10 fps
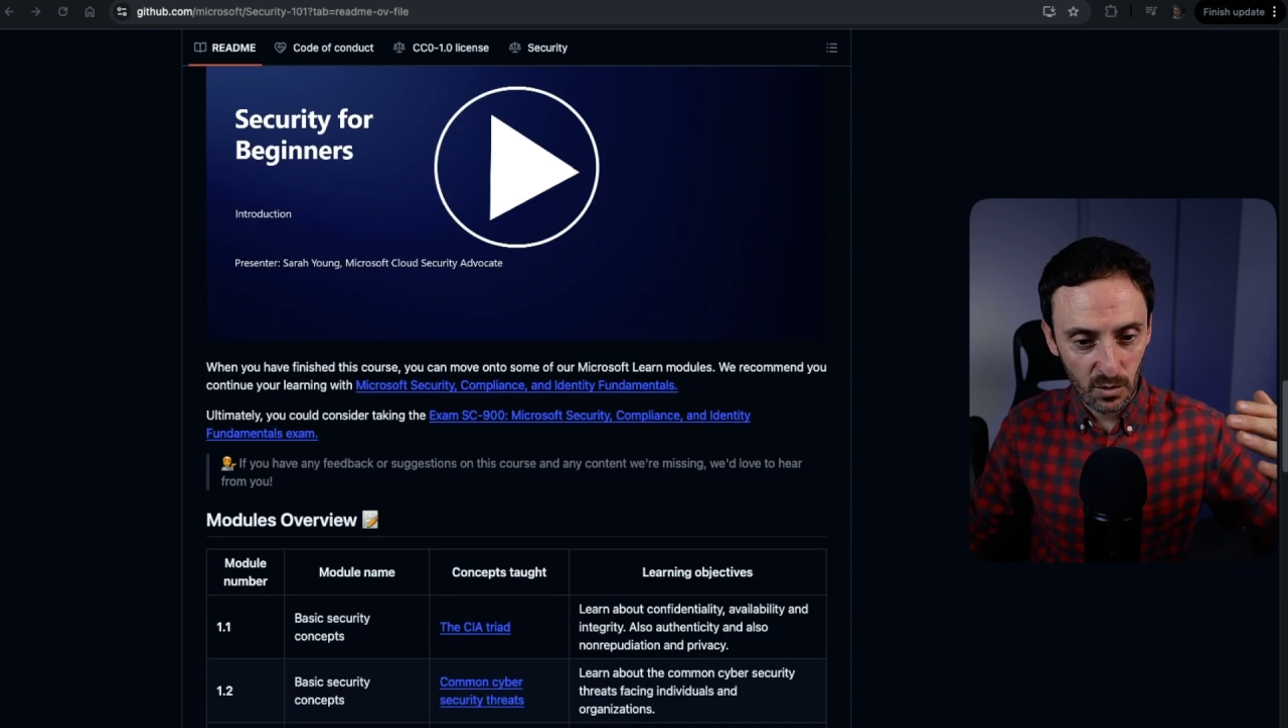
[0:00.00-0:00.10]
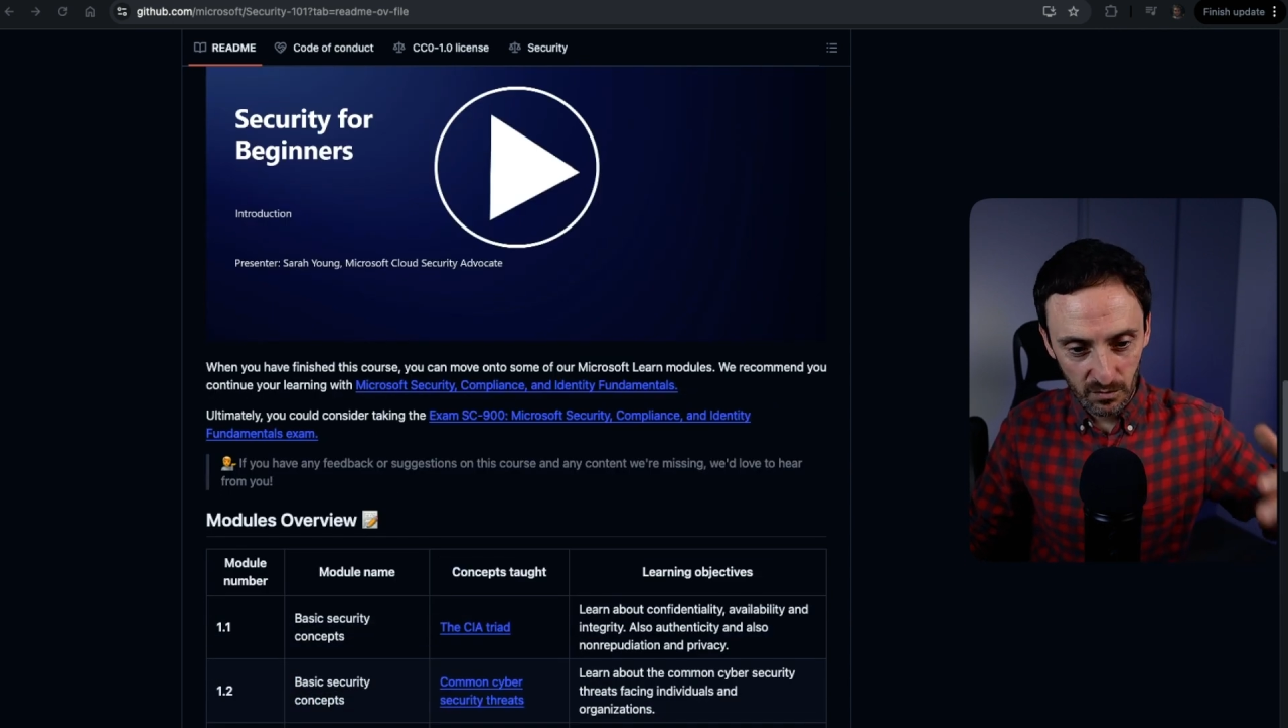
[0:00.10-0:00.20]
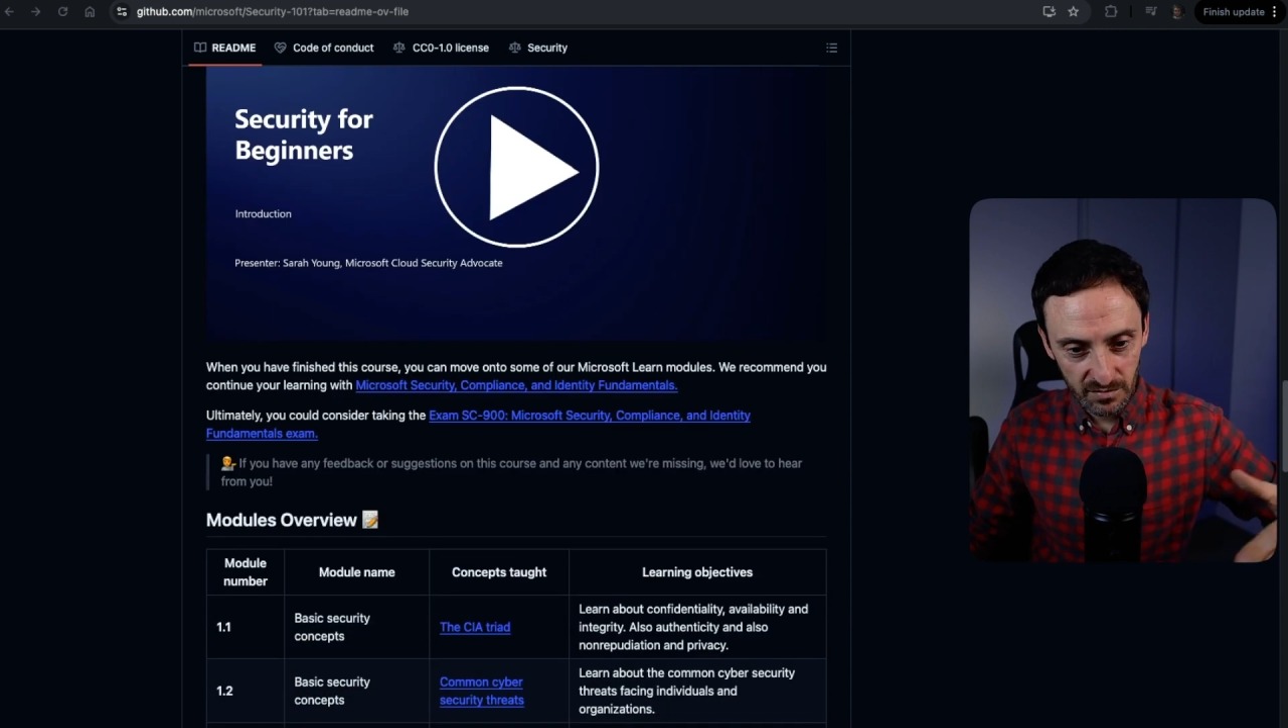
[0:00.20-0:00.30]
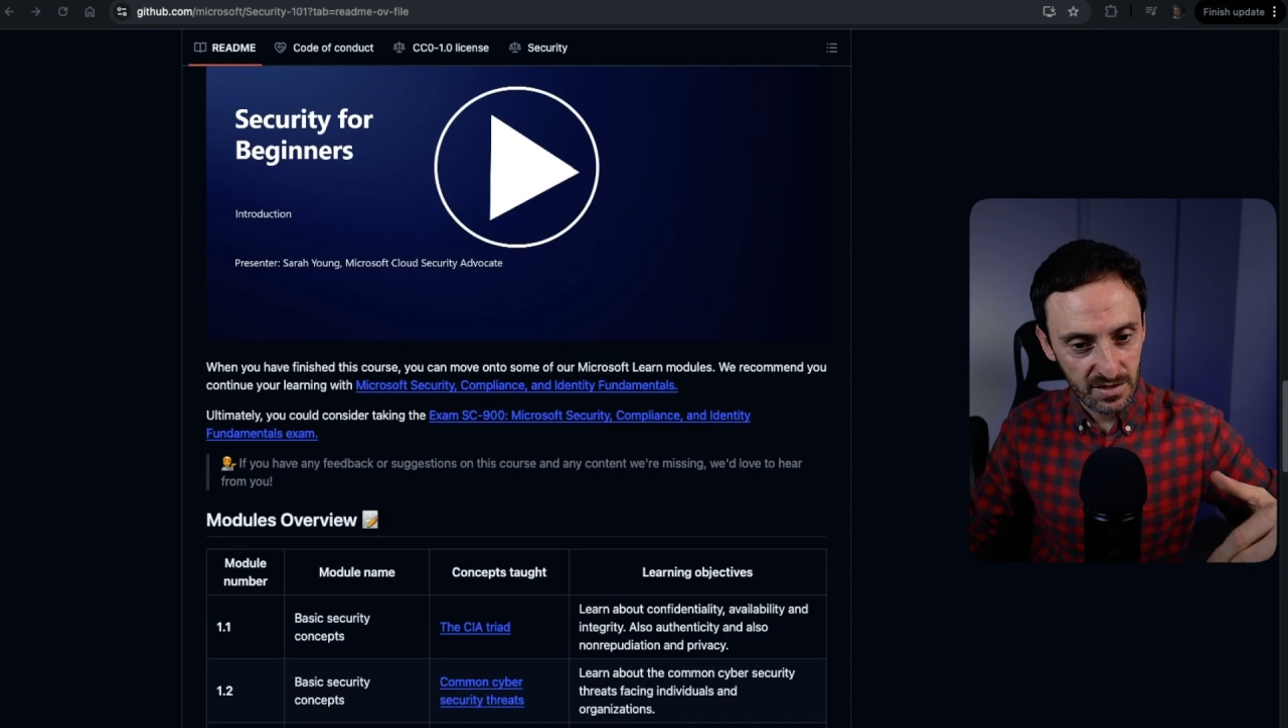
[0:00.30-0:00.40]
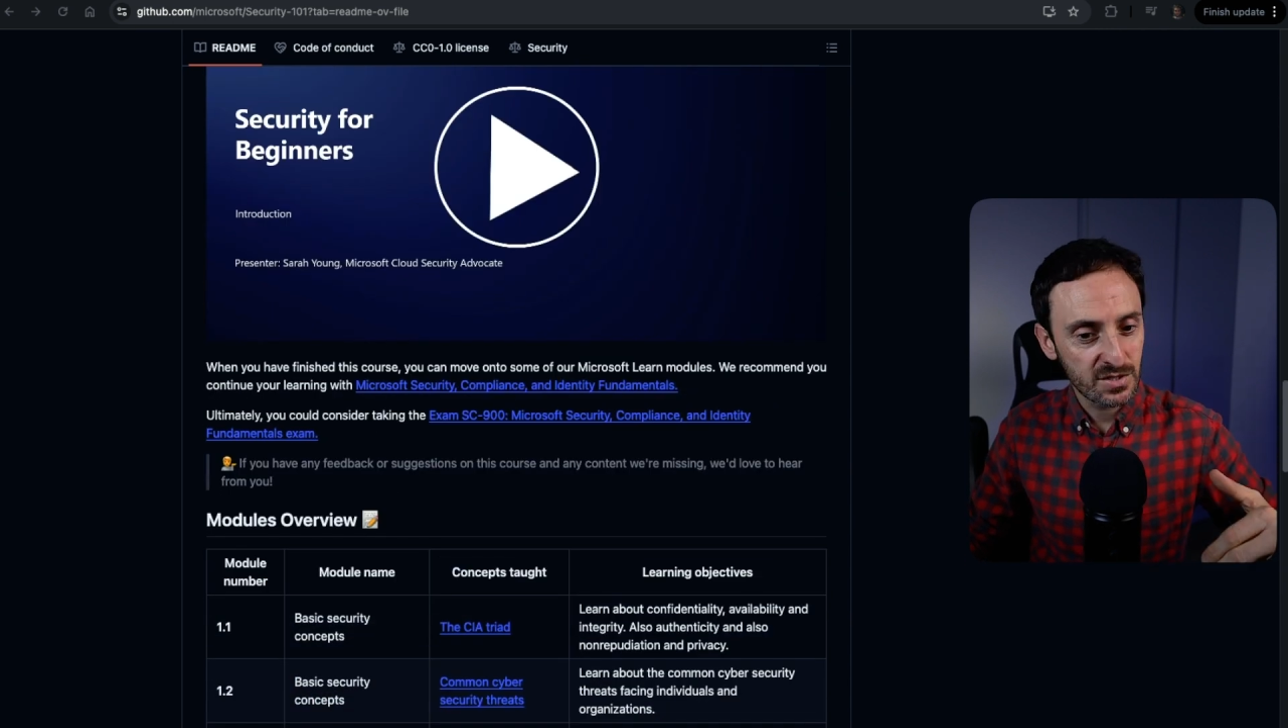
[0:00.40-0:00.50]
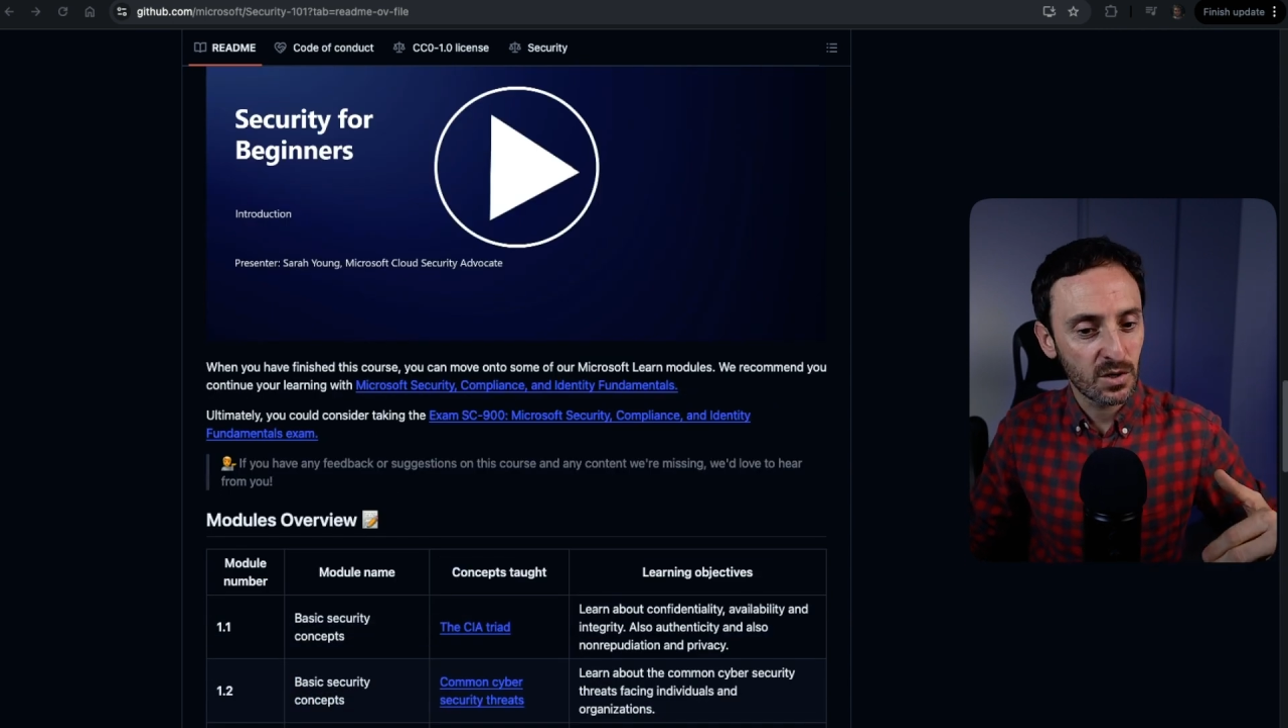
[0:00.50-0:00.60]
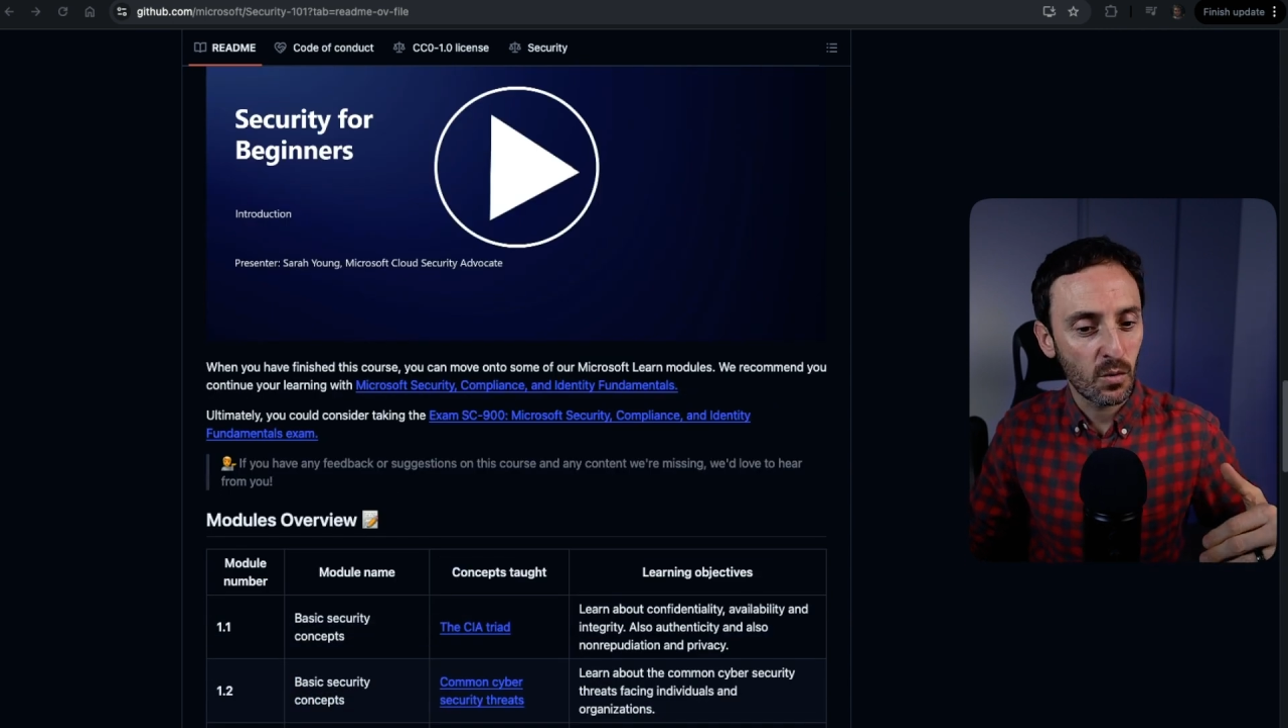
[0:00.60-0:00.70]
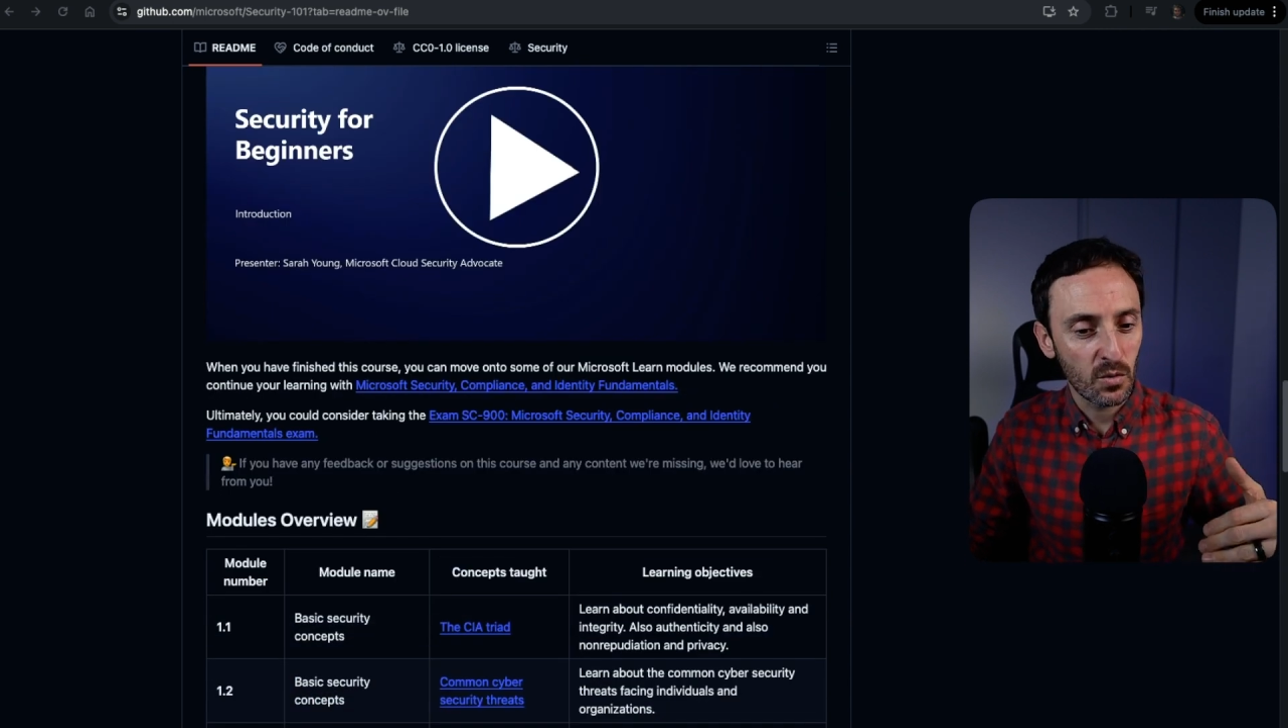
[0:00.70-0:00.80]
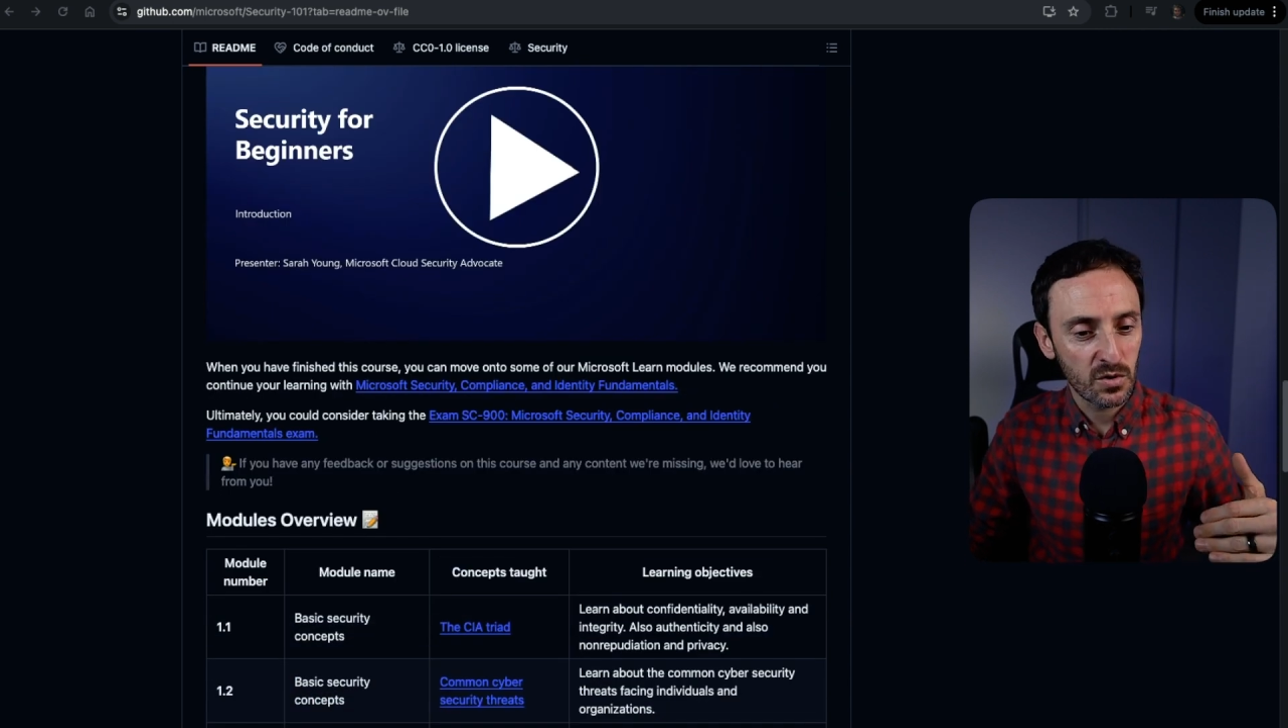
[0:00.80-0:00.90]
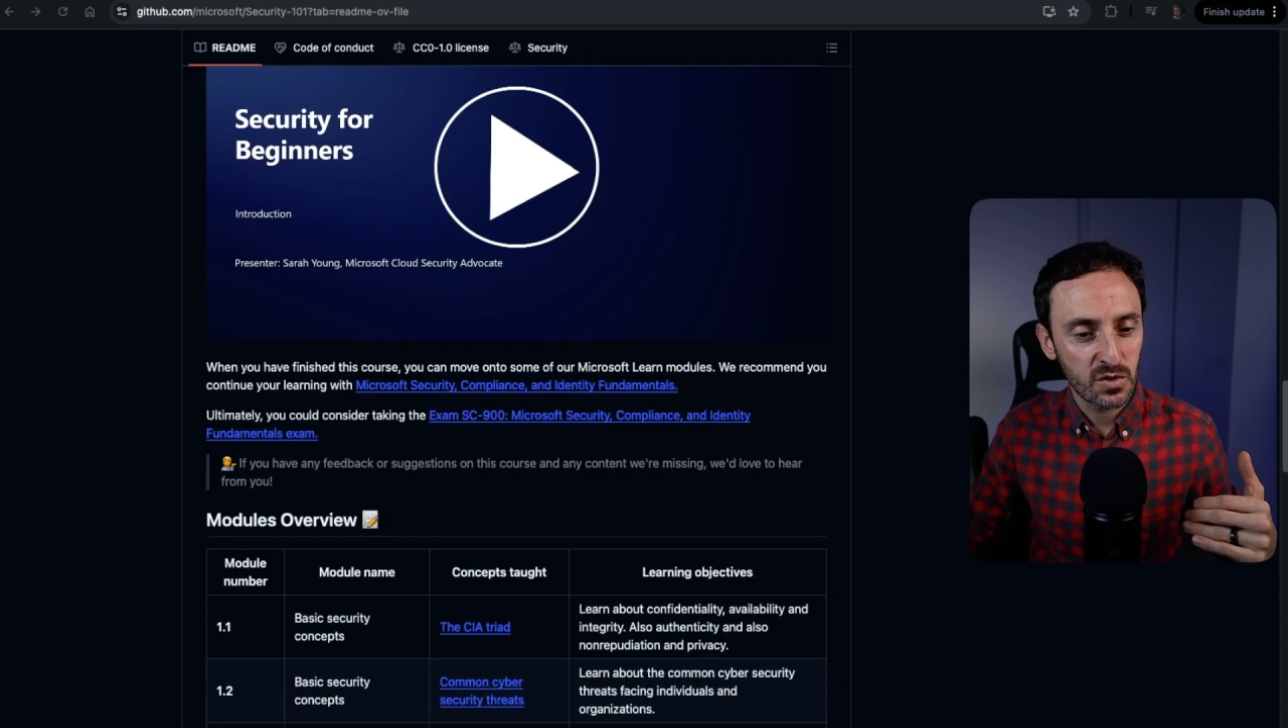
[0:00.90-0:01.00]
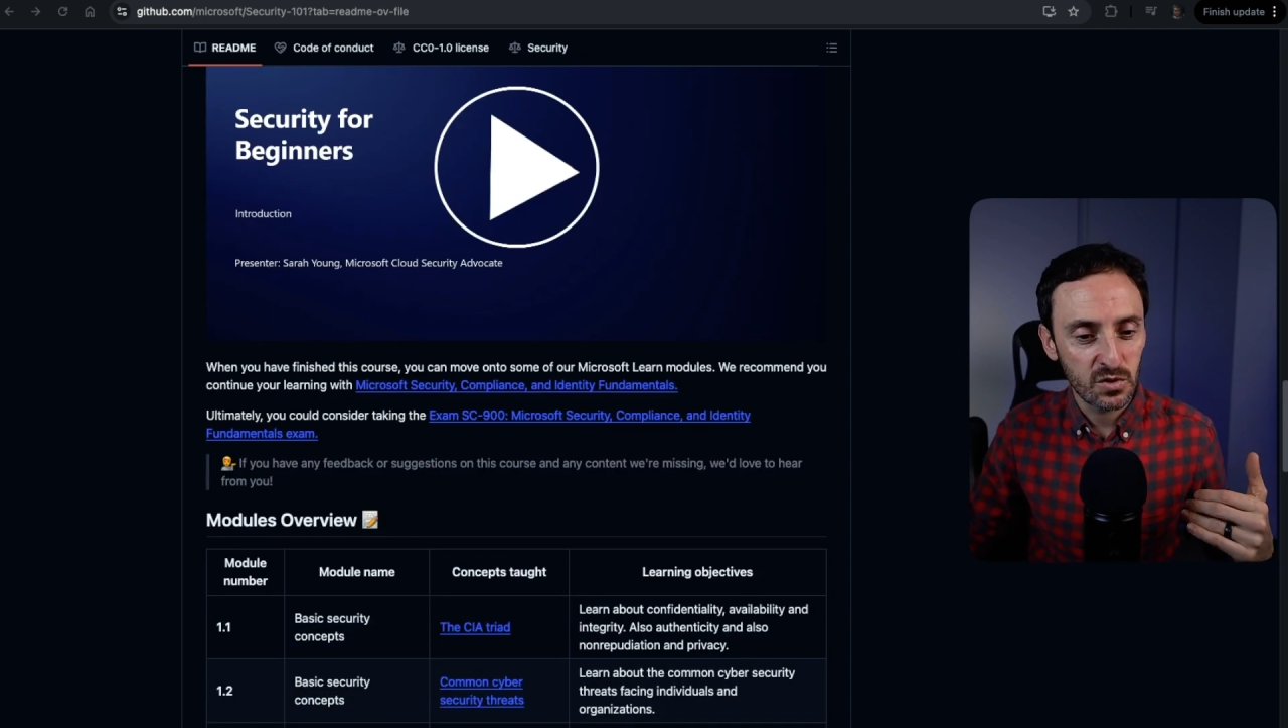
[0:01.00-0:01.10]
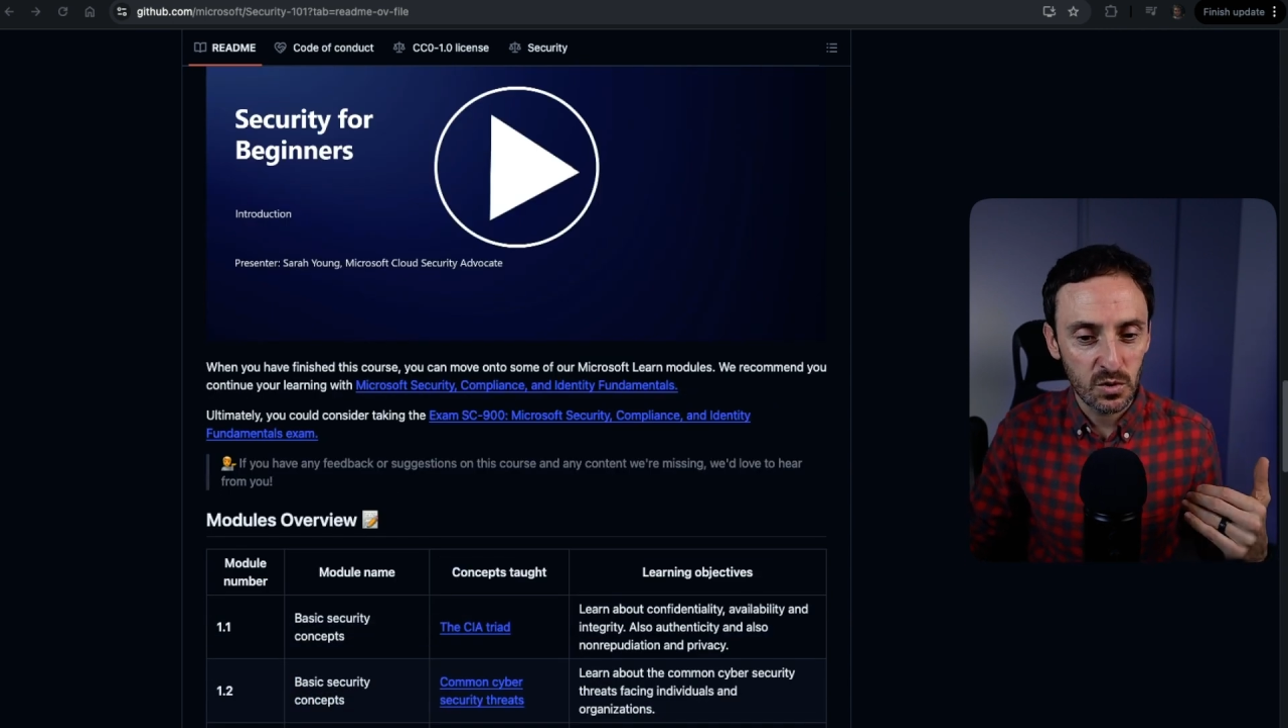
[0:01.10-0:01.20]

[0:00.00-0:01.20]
of this course,